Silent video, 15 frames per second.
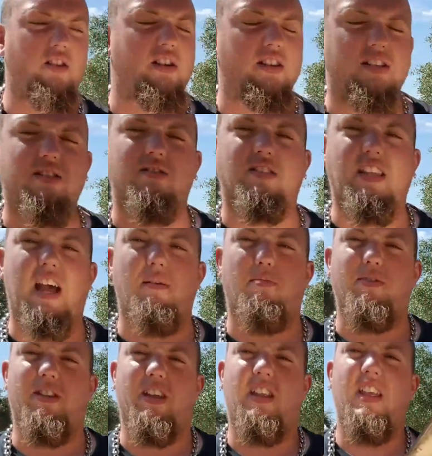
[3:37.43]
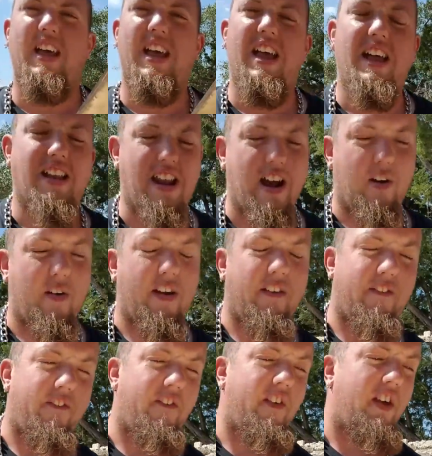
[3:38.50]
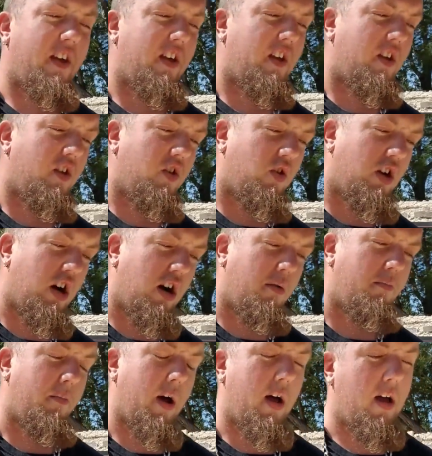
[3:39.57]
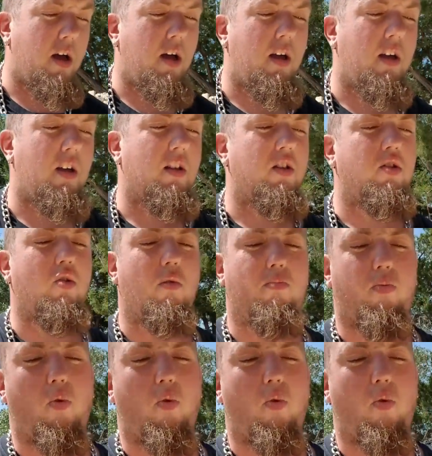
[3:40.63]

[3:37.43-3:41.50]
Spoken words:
You can still stab with it. Now, if you come to a